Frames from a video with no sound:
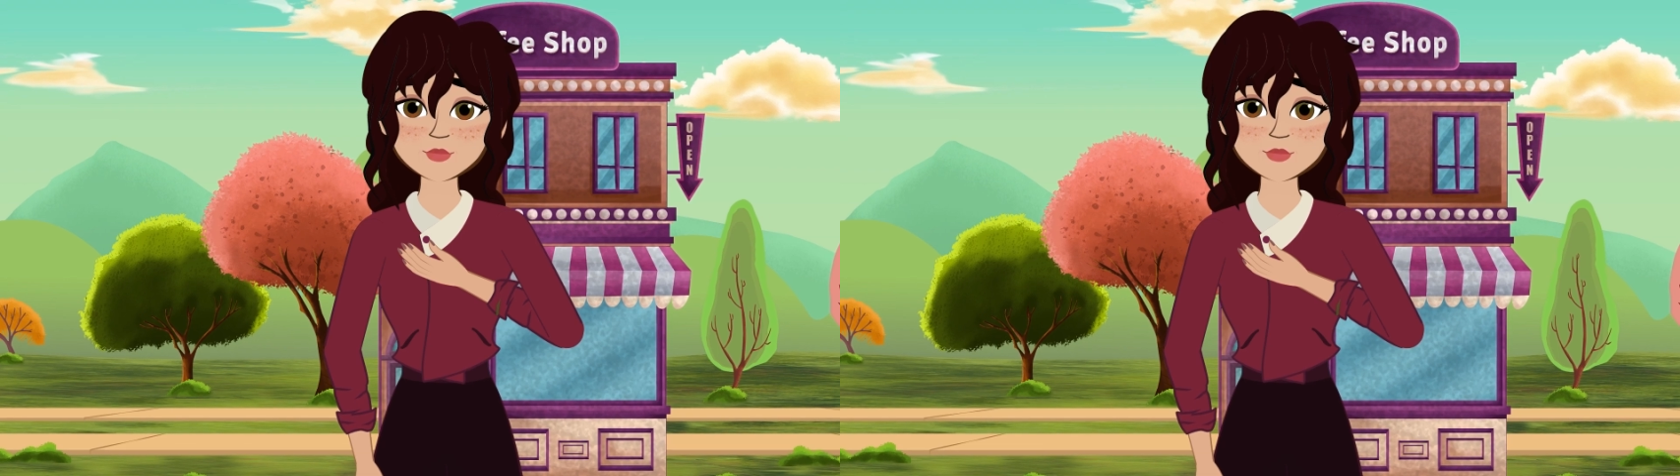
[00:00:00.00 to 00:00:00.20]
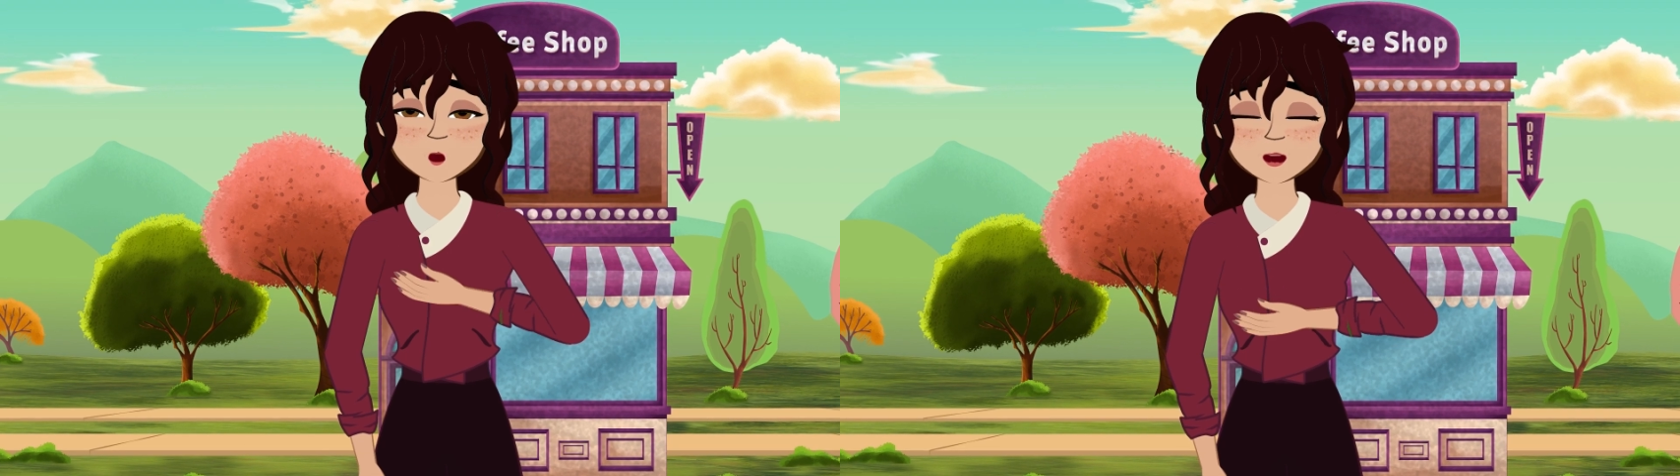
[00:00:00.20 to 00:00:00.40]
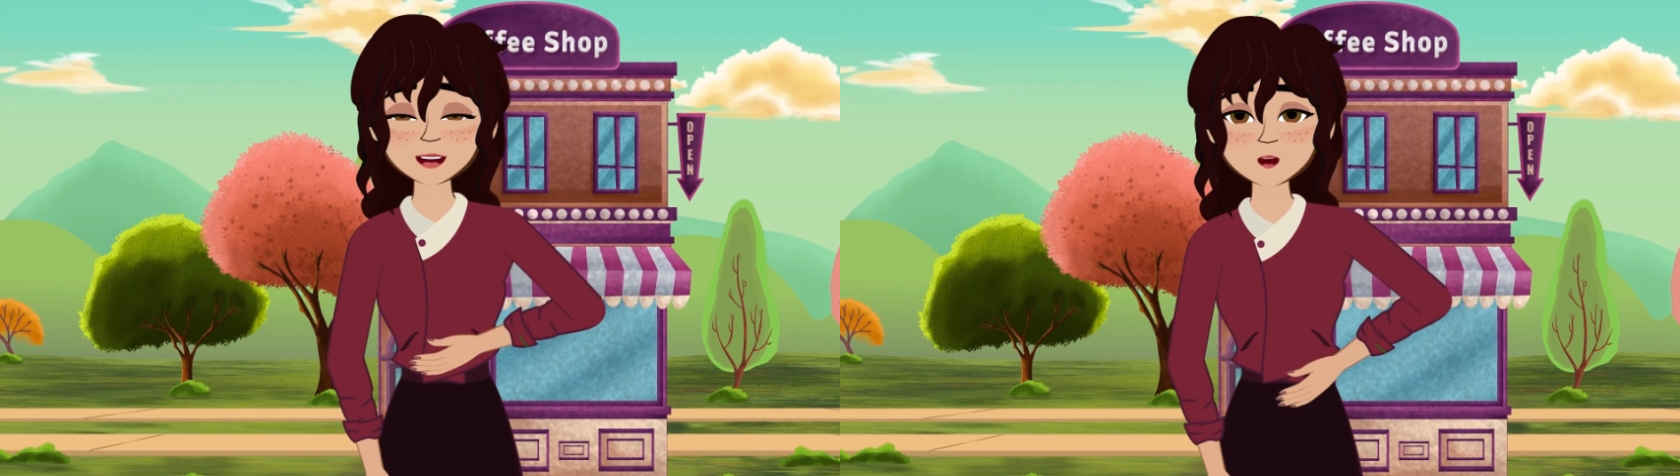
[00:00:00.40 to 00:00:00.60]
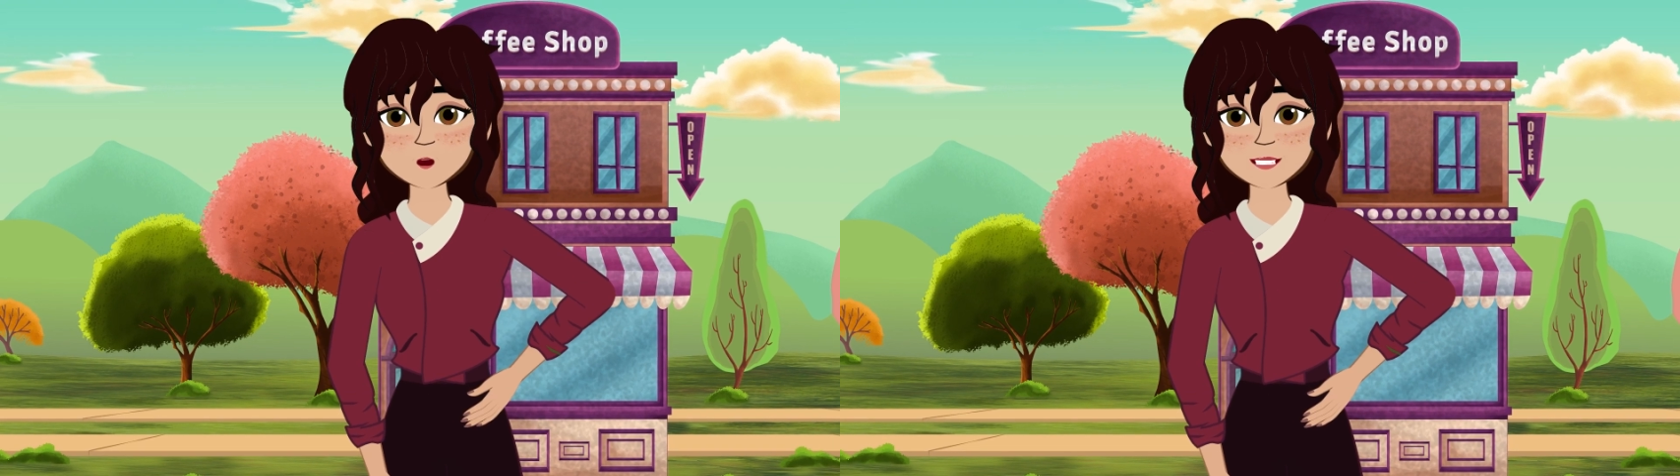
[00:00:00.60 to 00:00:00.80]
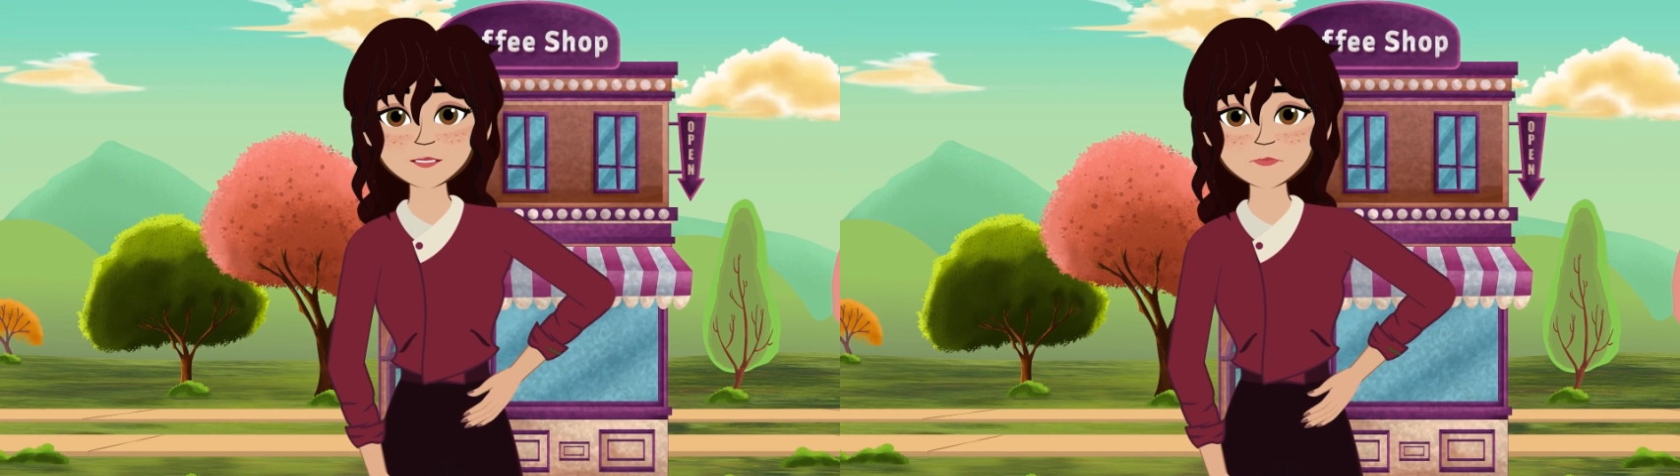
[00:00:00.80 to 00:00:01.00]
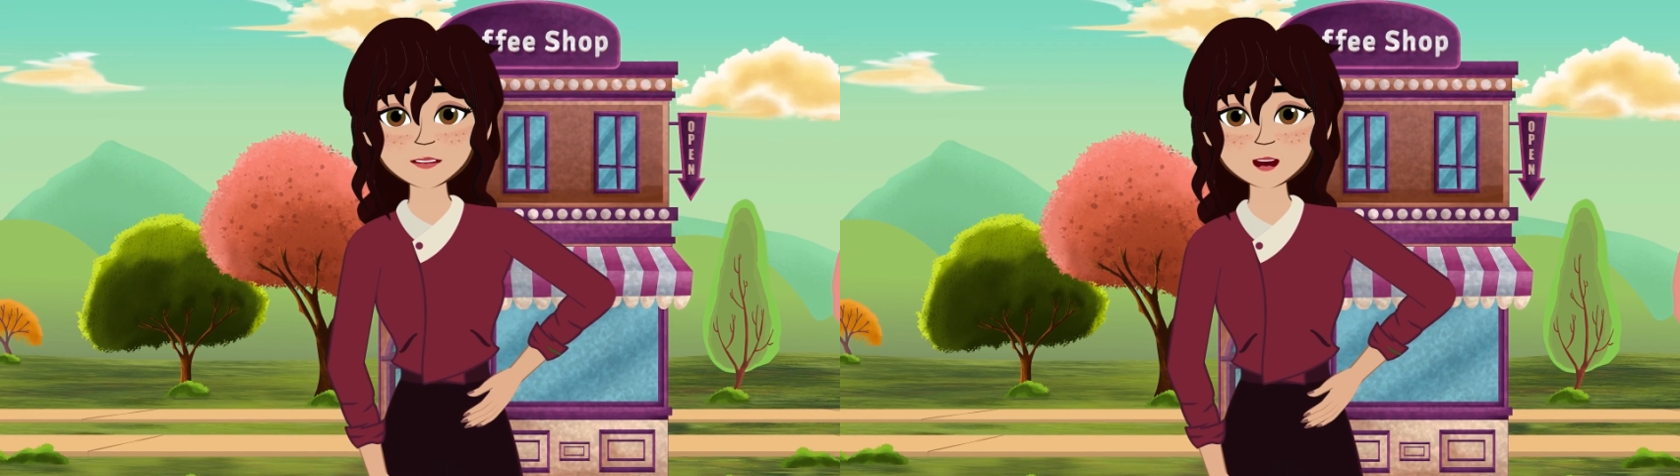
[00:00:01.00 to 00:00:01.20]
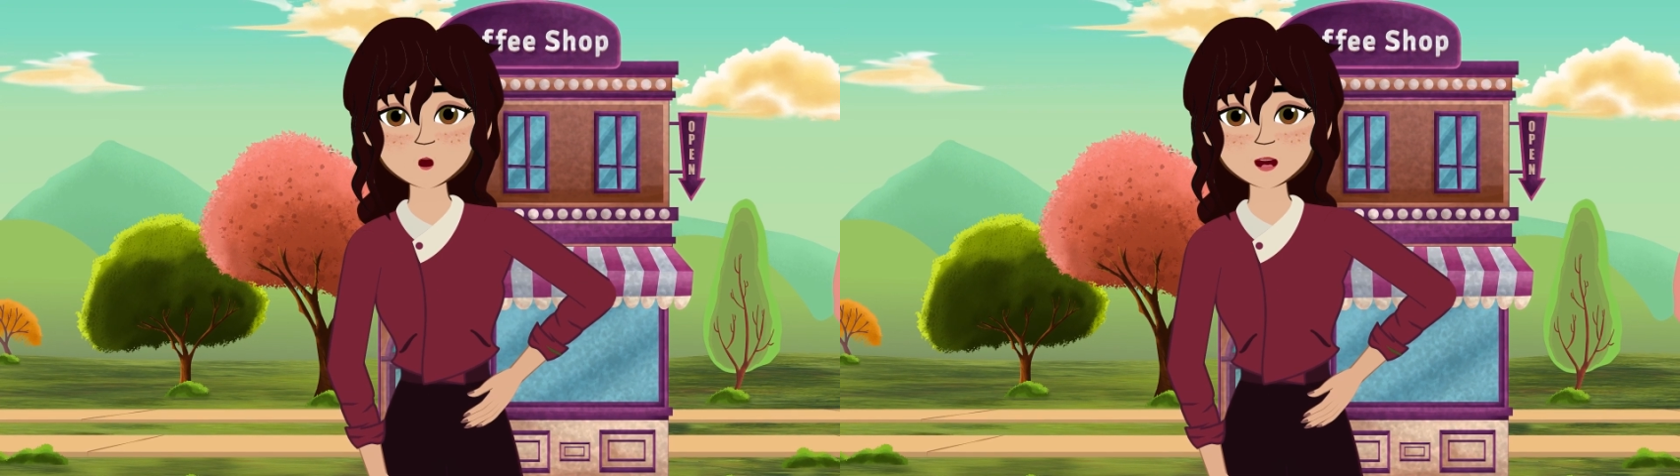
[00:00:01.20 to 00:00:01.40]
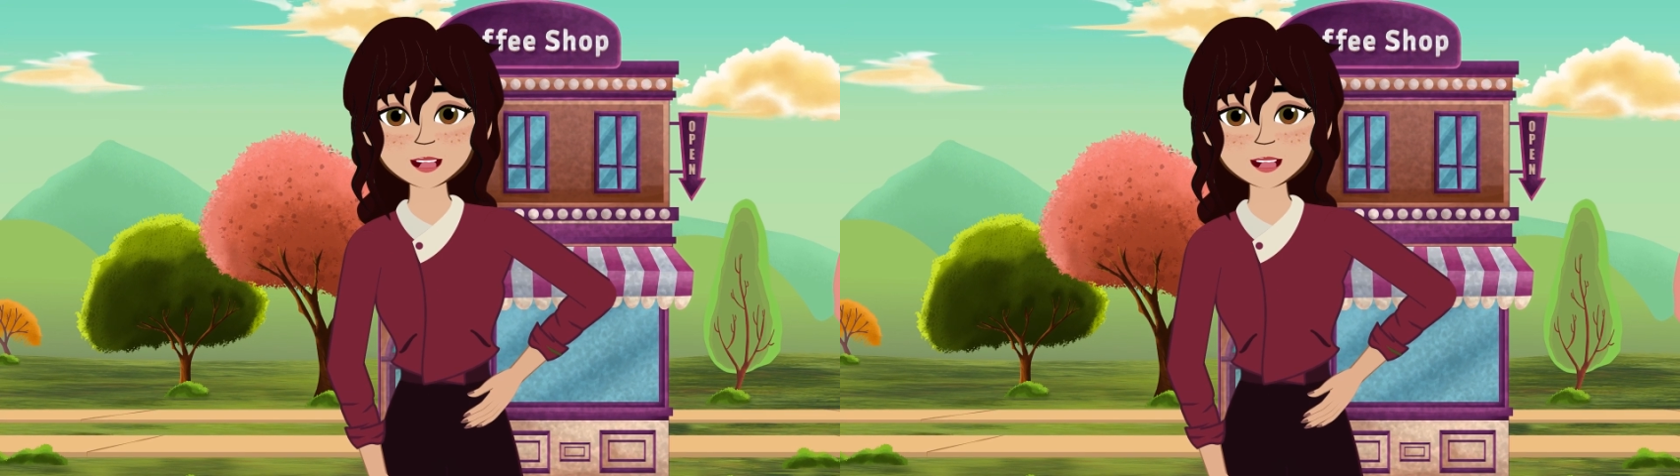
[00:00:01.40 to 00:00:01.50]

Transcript: like it was a coffin of some